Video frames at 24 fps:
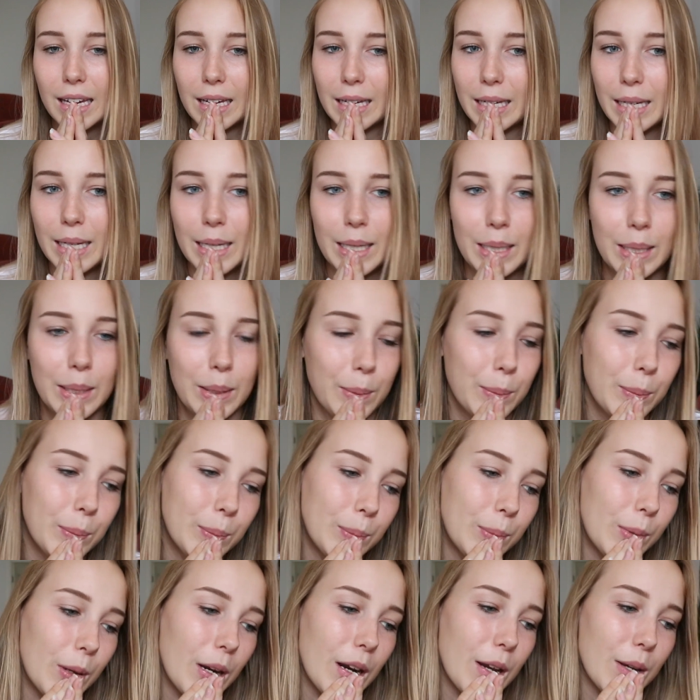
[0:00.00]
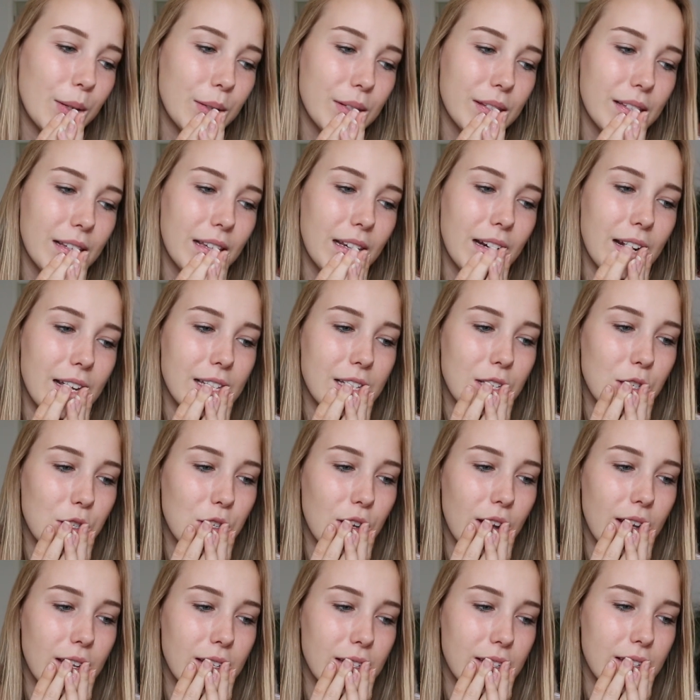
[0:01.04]
What else can I
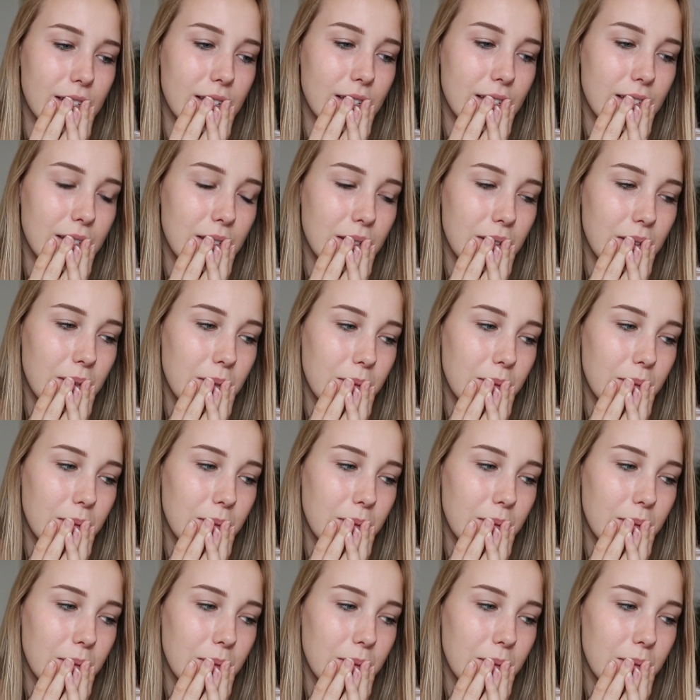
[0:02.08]
suggest?